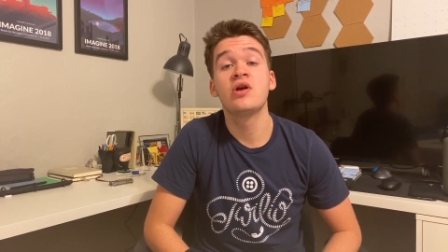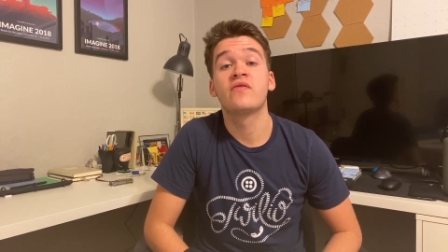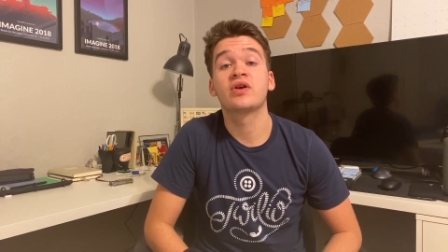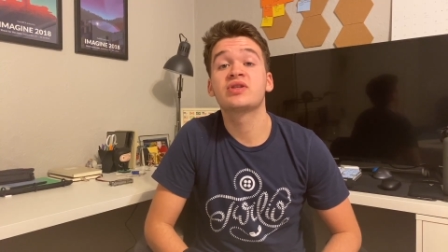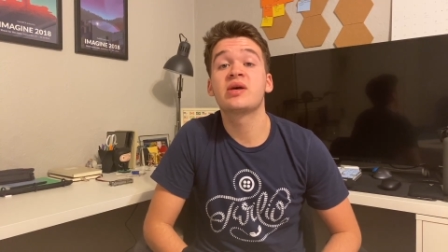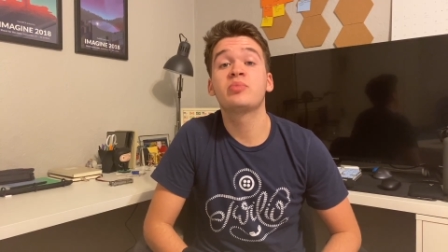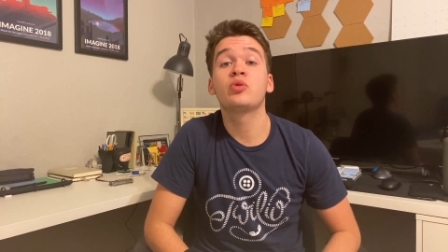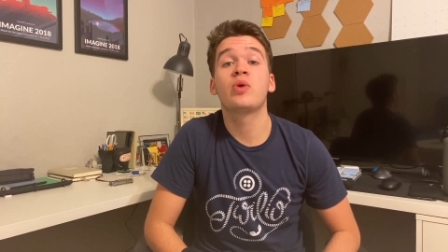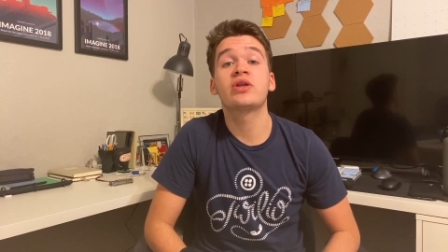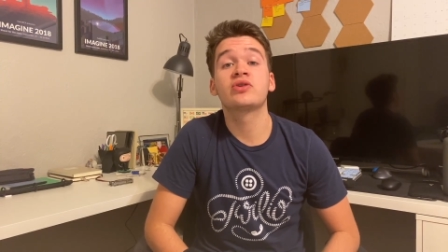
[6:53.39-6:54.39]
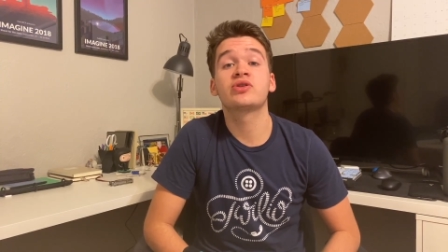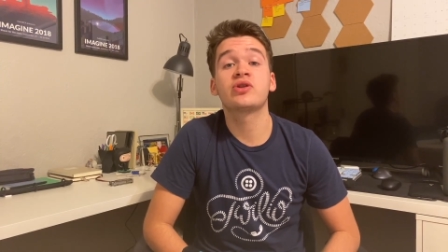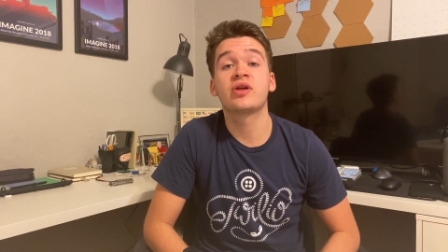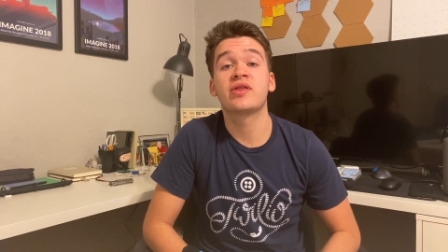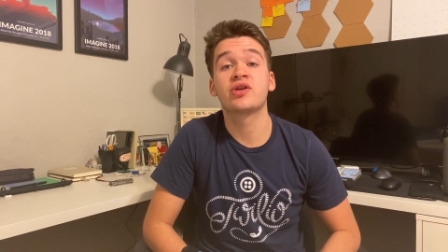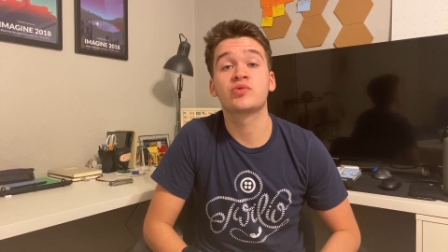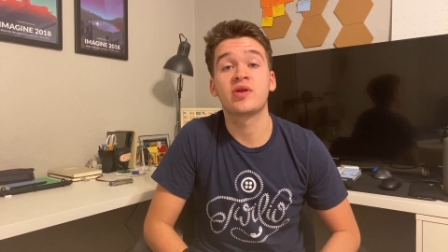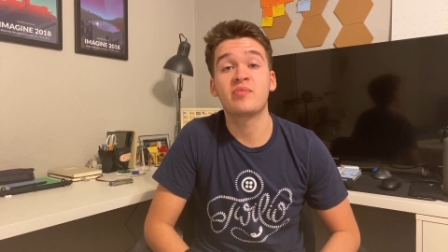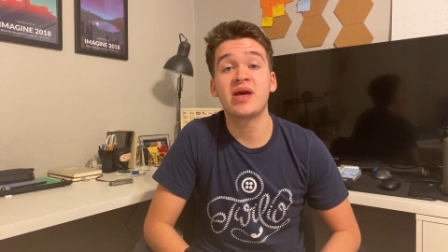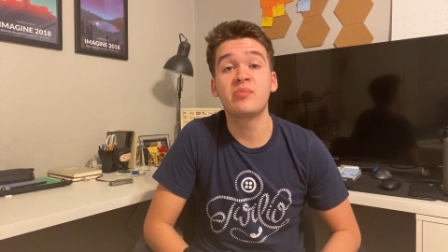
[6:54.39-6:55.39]
For example, when you're installing things
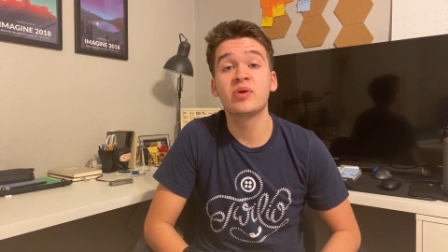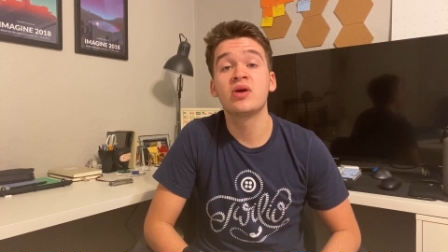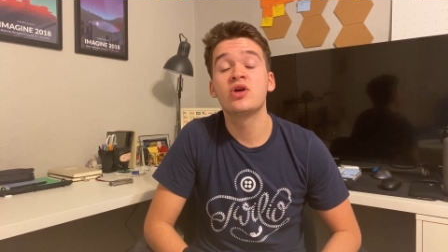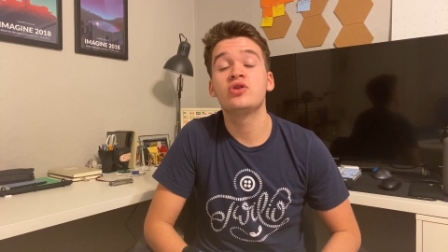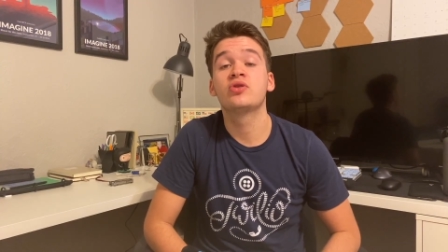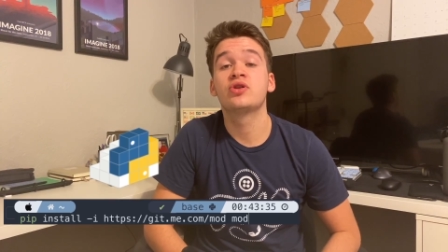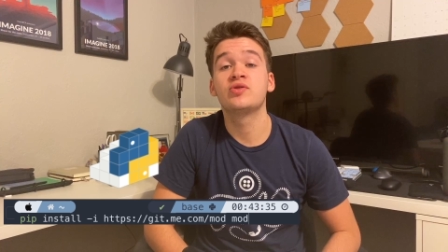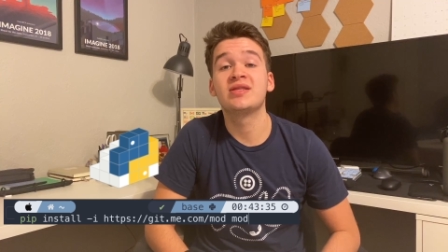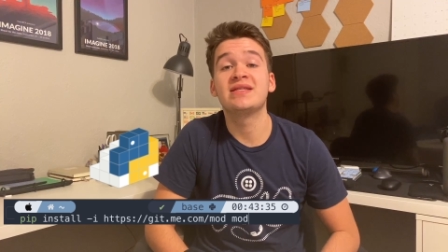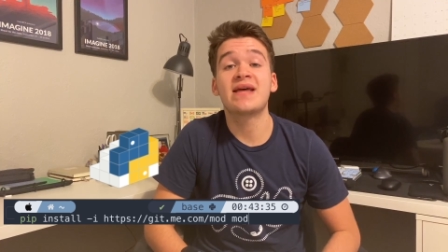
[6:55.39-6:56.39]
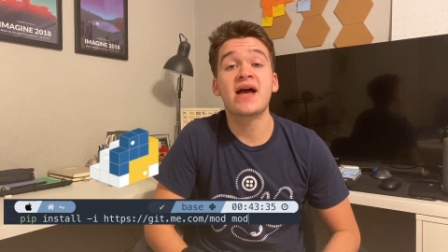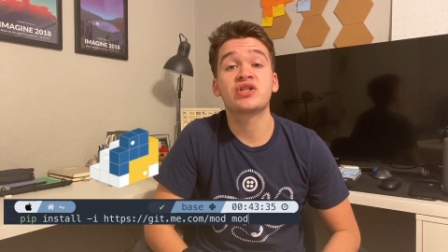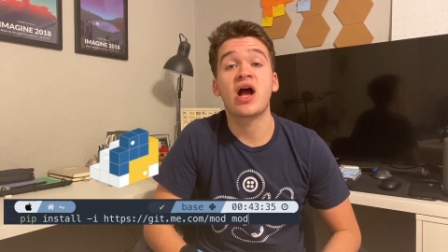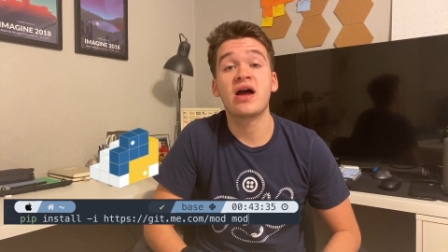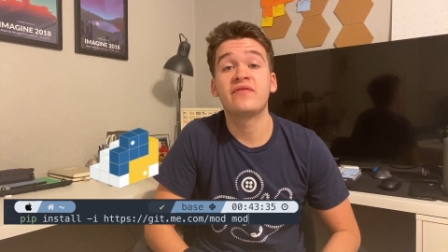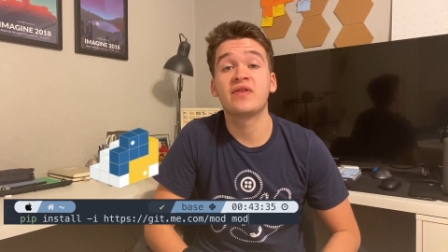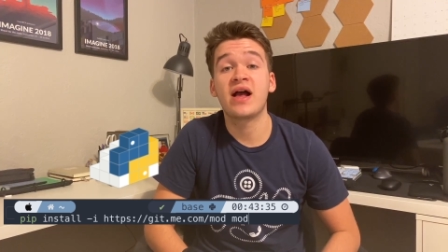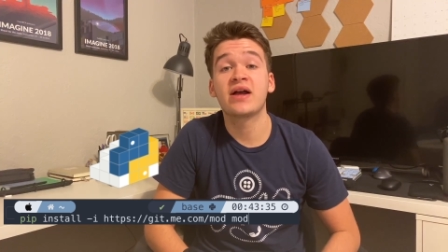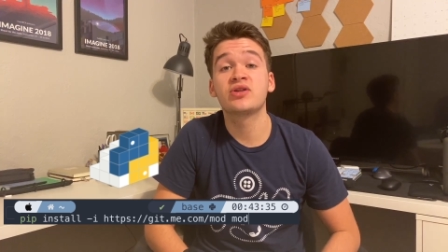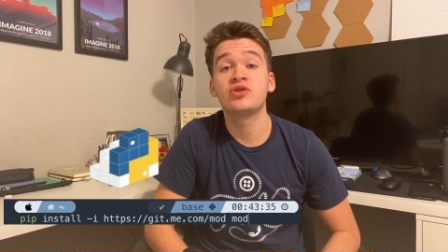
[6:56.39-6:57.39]
with pip, you can use the dash i
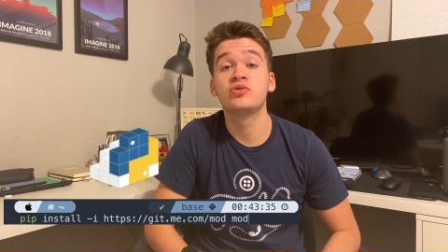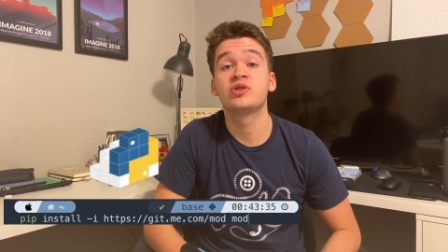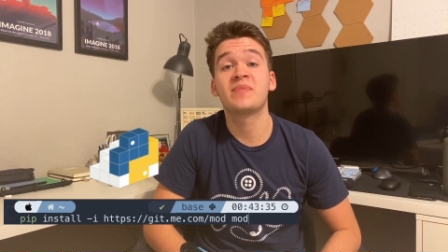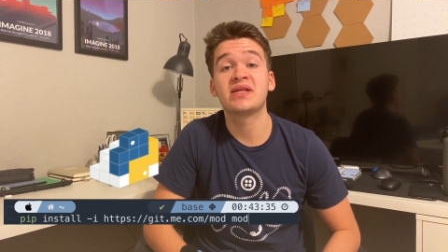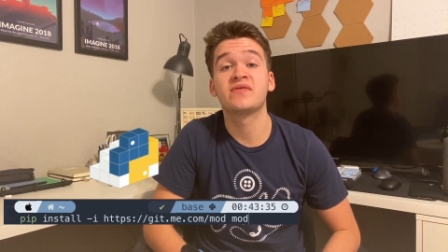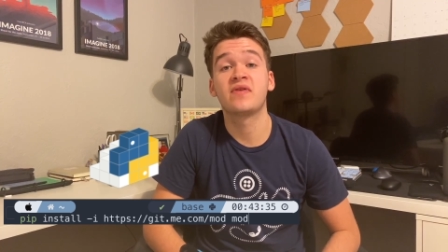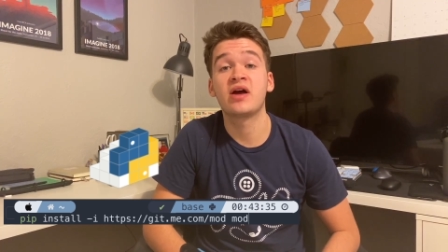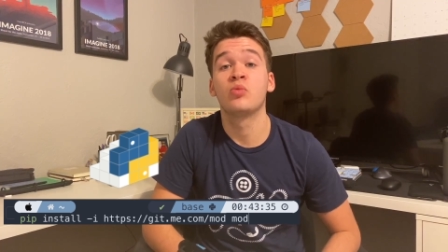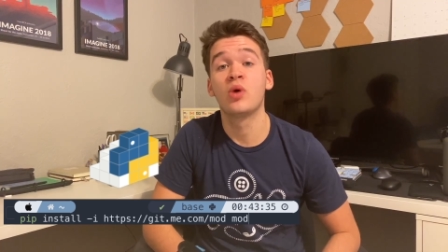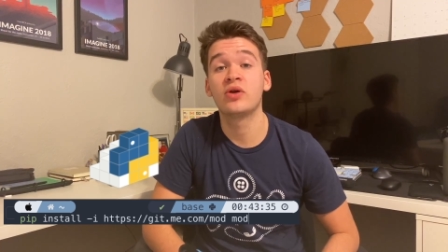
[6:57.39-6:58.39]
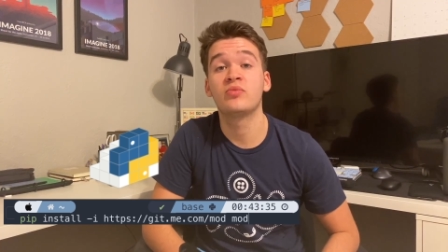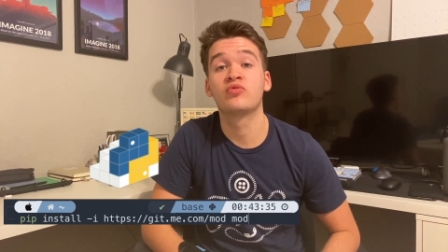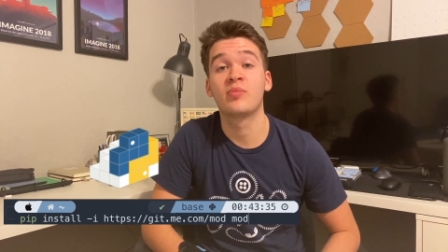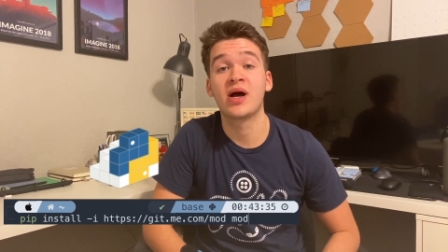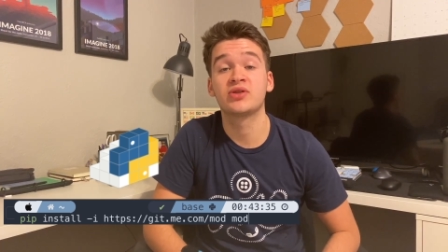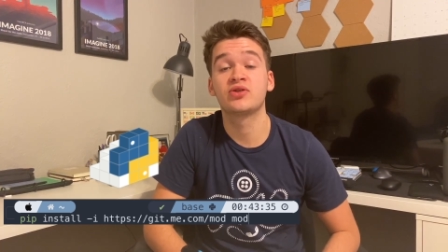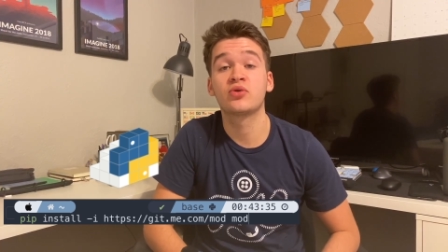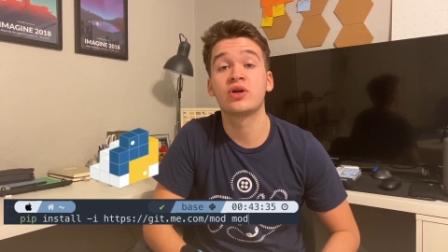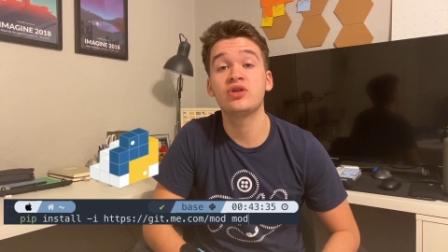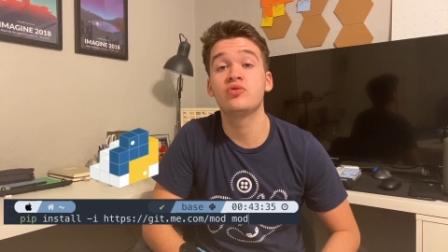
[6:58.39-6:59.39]
flag to specify what
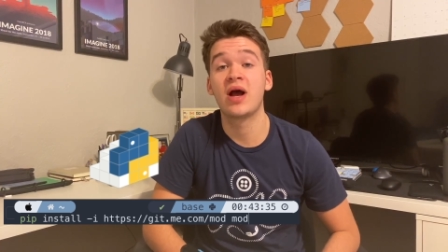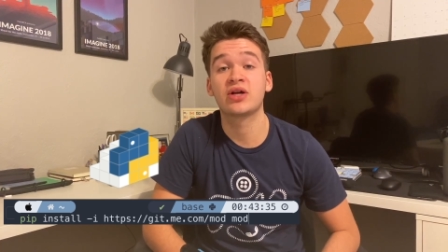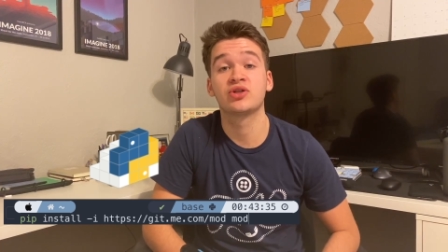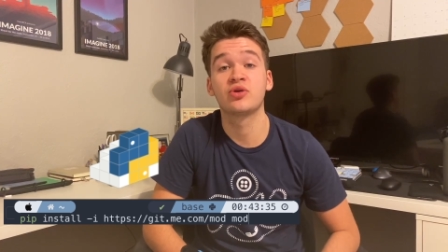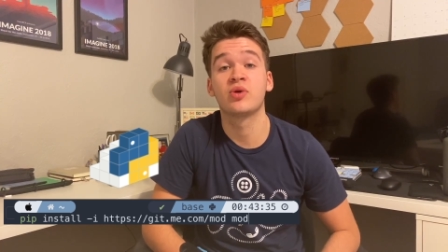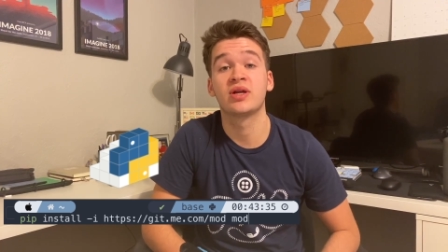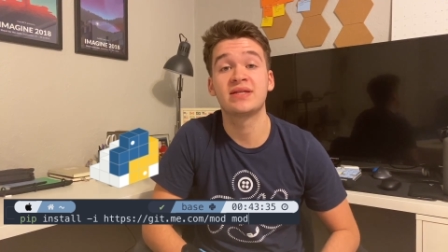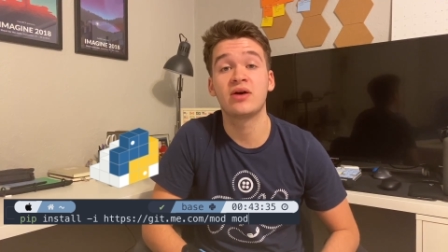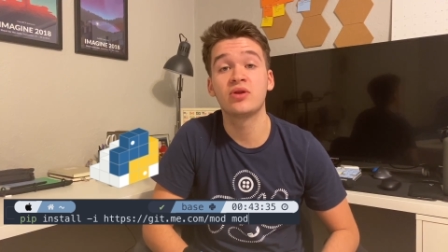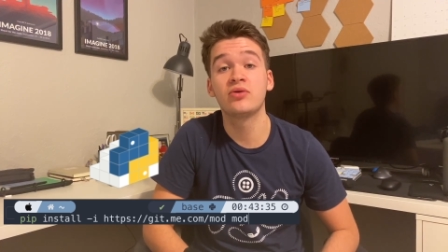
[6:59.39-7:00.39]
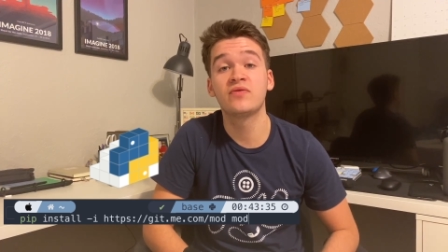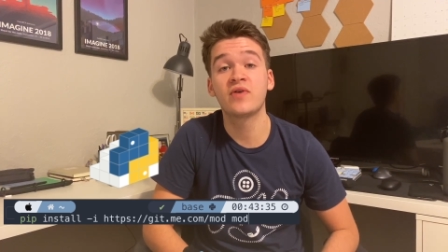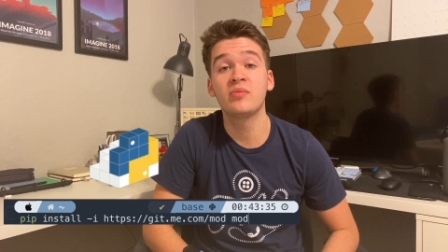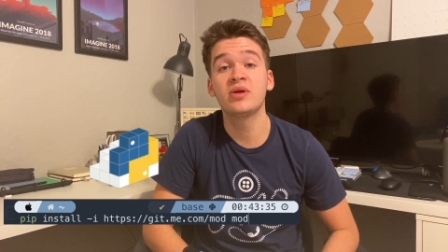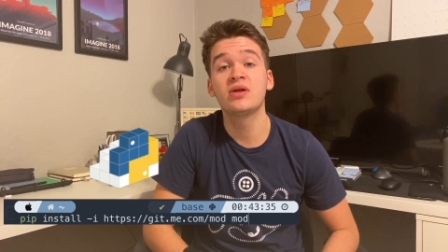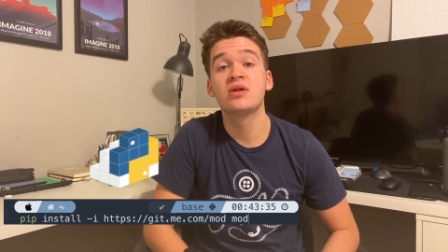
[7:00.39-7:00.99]
repository you actually want to download from,